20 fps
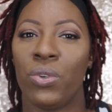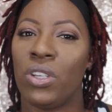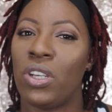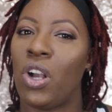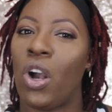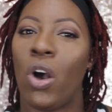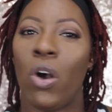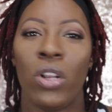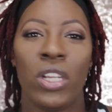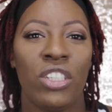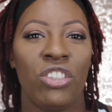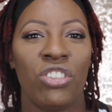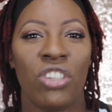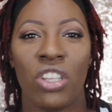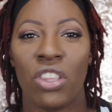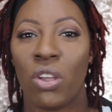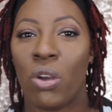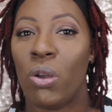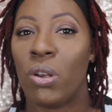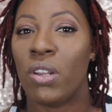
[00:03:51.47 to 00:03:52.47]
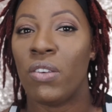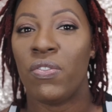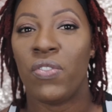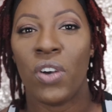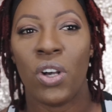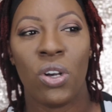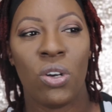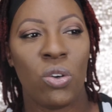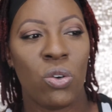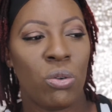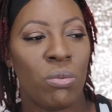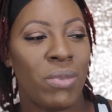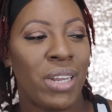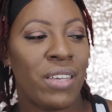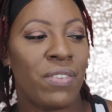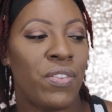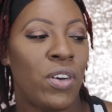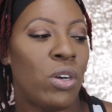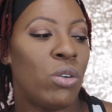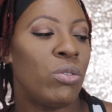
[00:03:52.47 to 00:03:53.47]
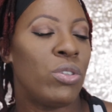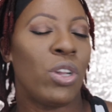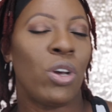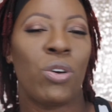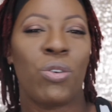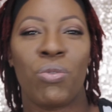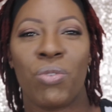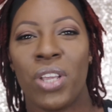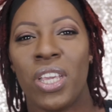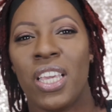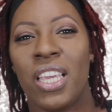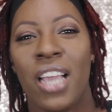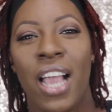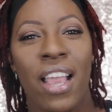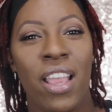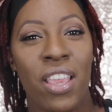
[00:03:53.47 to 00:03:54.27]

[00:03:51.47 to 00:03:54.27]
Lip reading: call each other on the phone. My phone don't ring.